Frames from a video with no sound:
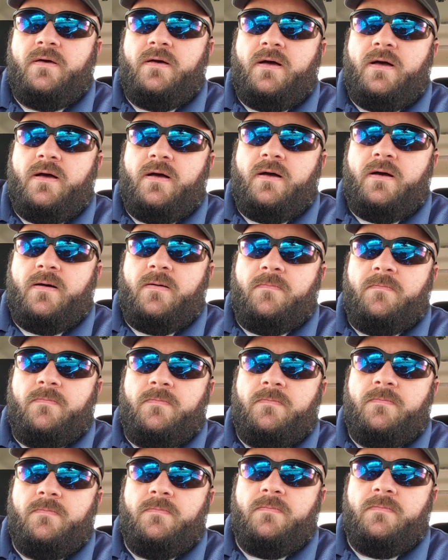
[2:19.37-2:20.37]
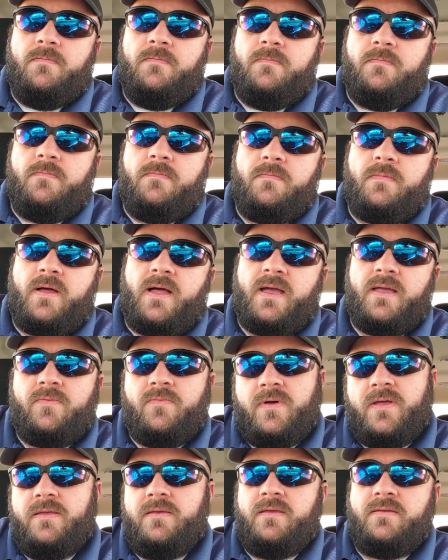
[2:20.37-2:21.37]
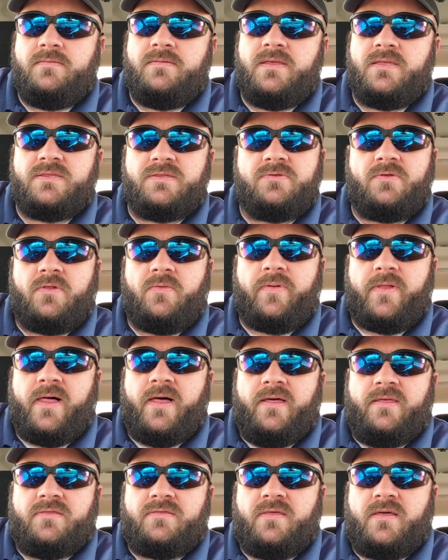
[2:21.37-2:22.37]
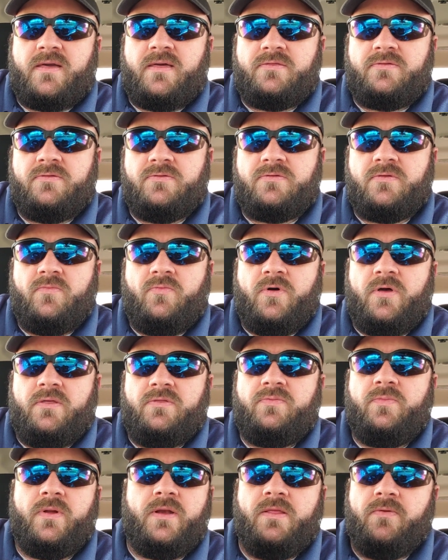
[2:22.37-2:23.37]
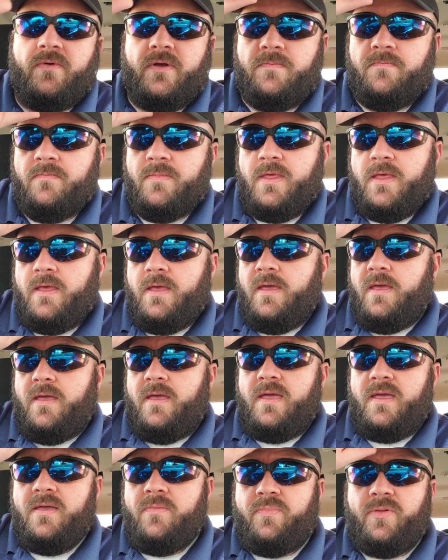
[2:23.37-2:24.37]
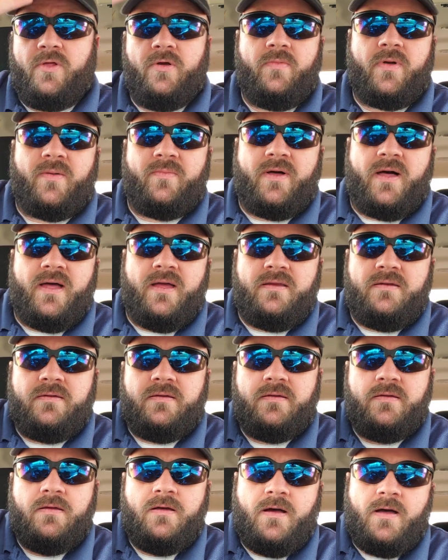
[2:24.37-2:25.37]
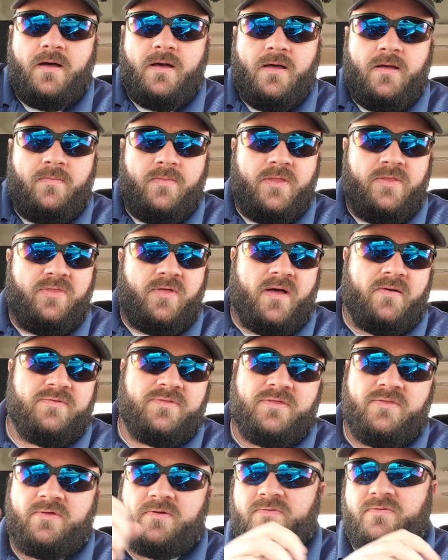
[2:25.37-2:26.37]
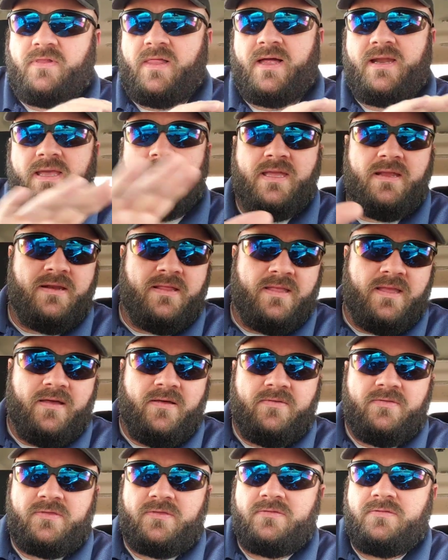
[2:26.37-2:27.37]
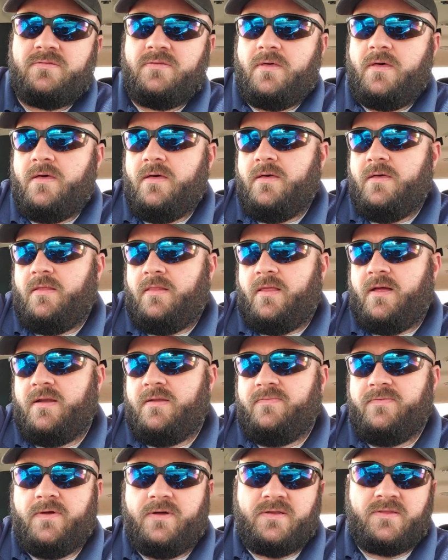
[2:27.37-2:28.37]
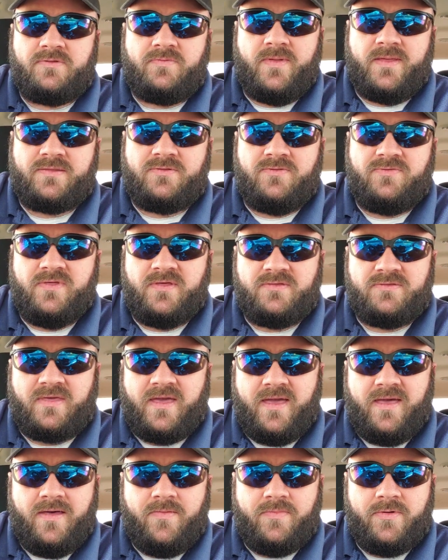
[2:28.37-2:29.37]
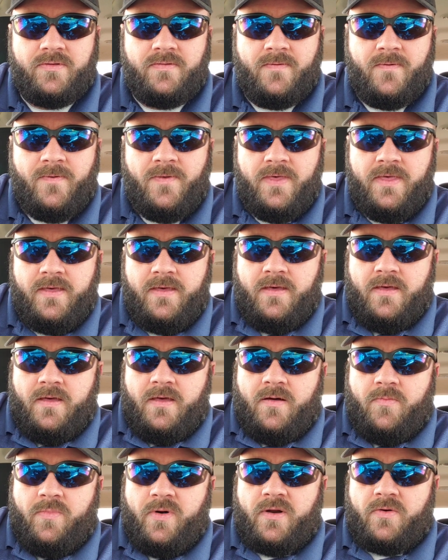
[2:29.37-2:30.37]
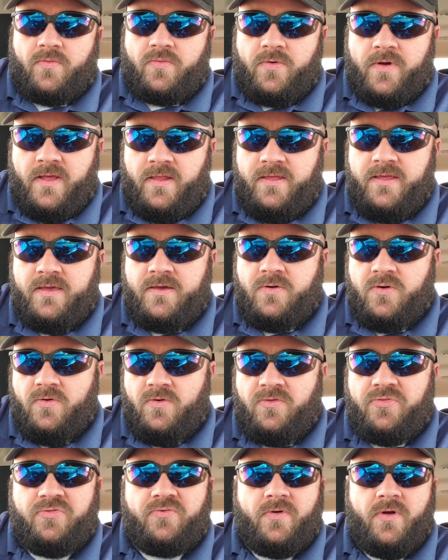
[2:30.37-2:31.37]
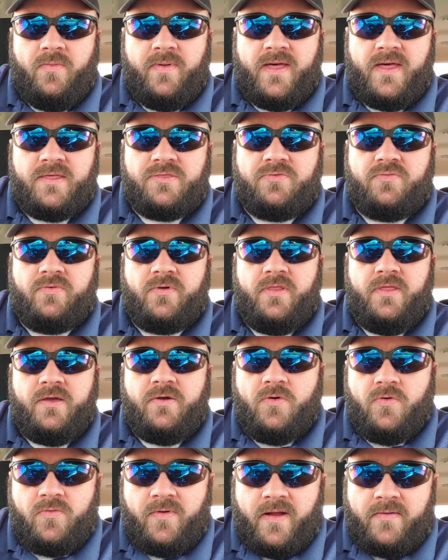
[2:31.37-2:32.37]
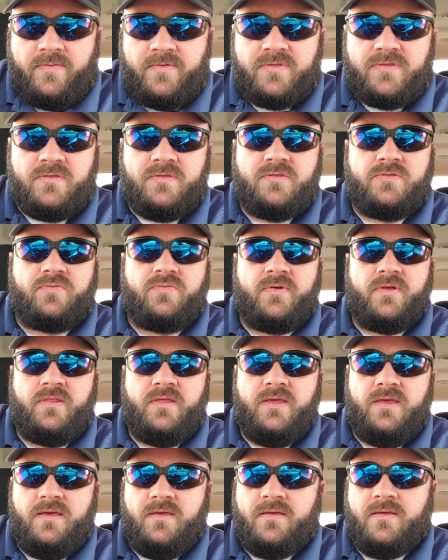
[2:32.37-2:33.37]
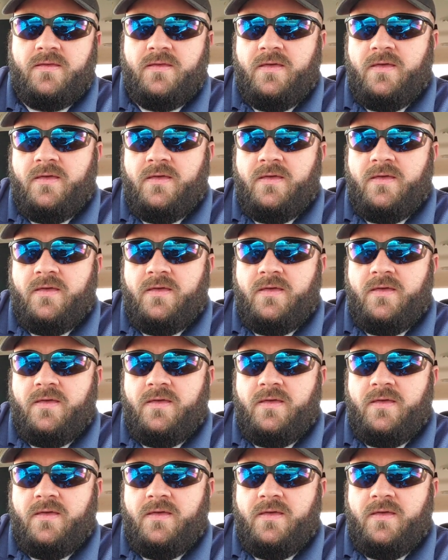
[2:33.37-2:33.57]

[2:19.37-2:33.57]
um, I, it, it still applies, I guess, in some ways. But anyway, it blew my mind um, obviously, there's a lot of in and outs, uh, a lot of unexpected things to happen, but really cool throwbacks, really cool references, really